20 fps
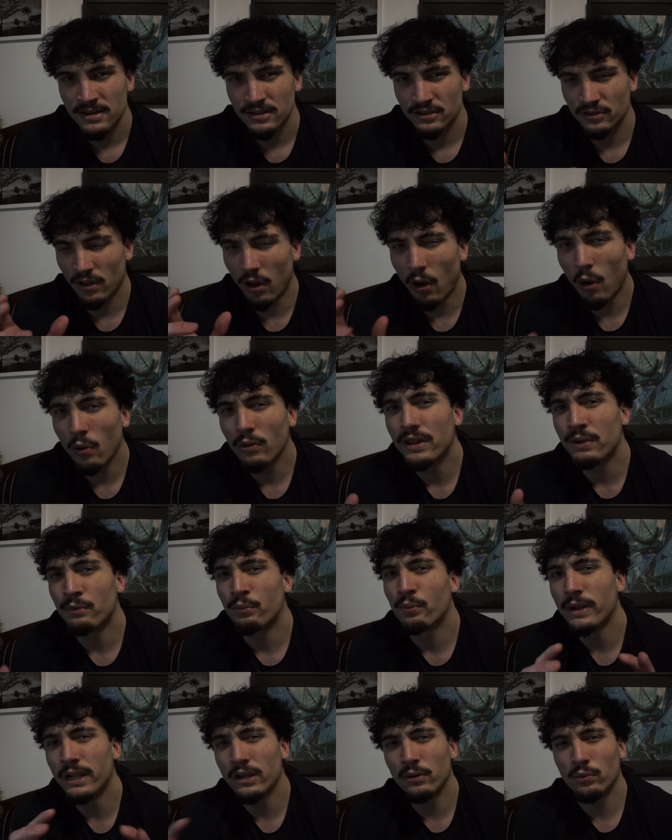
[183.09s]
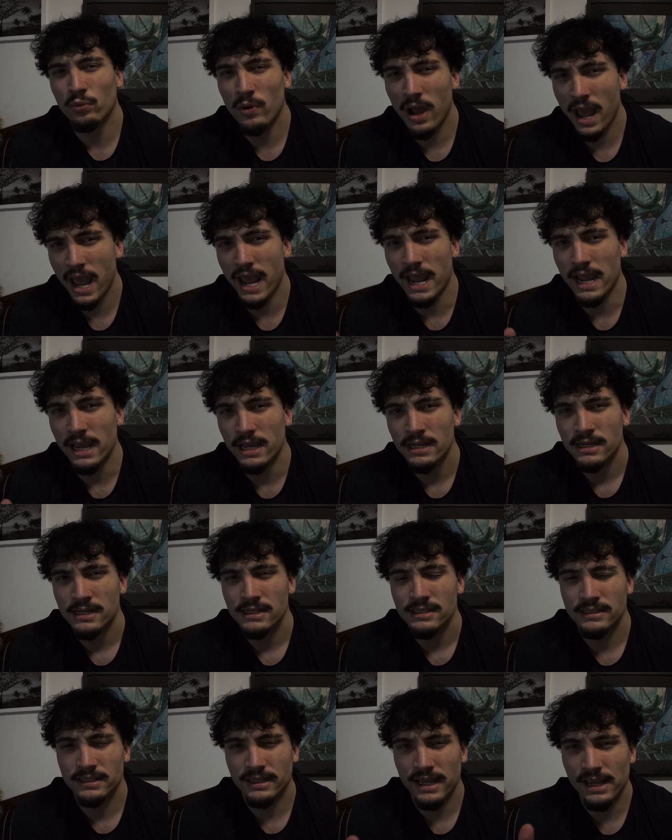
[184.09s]
So the only real way
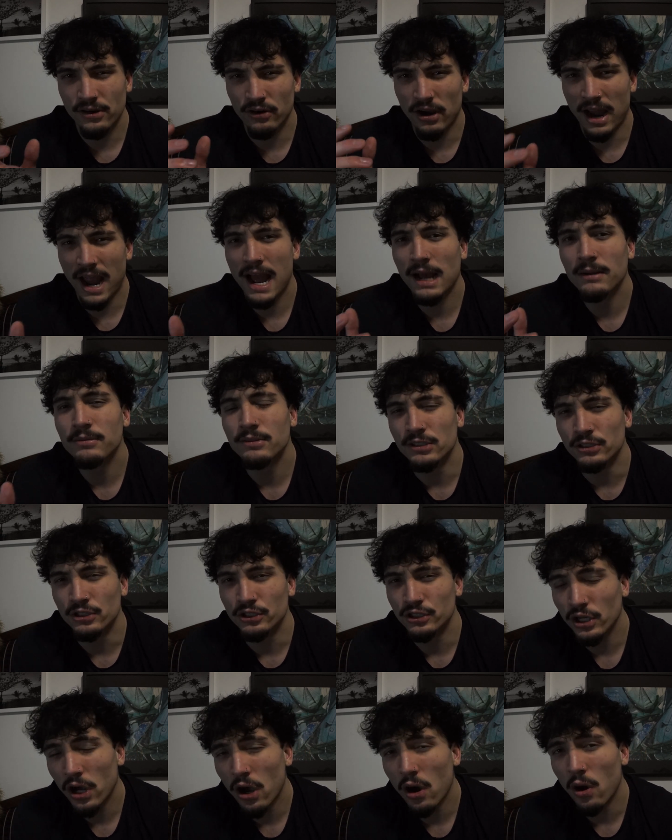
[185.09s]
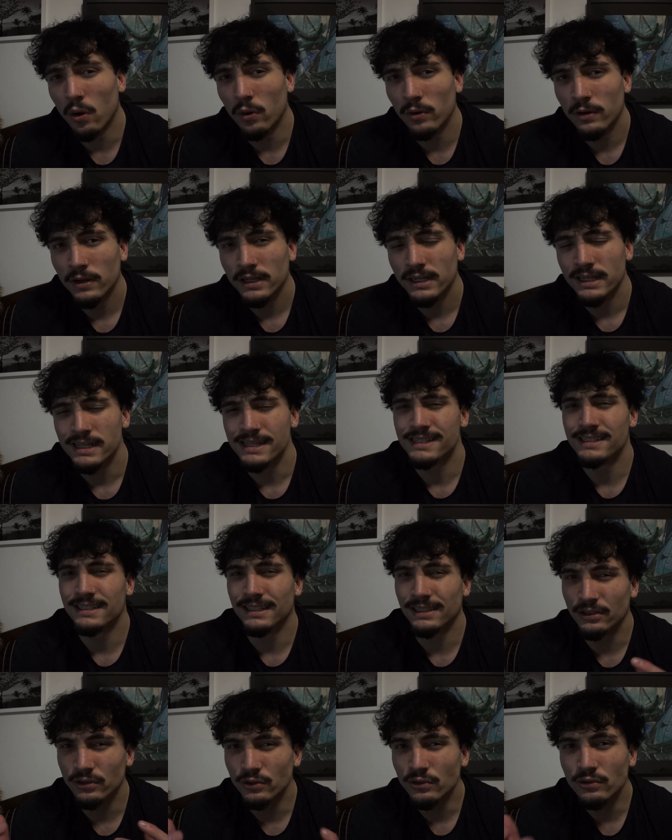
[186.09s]
to get your abs to show is
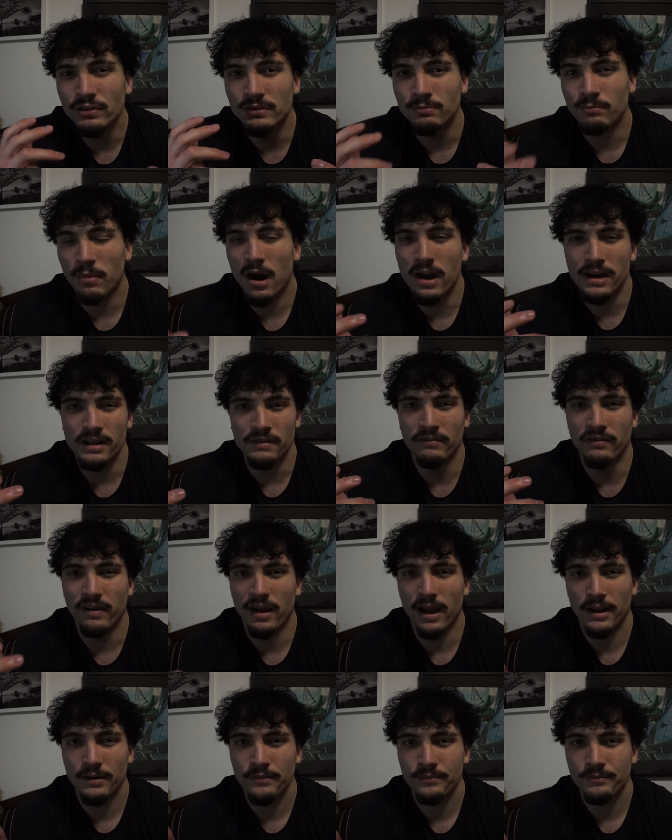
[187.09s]
to lose body fat.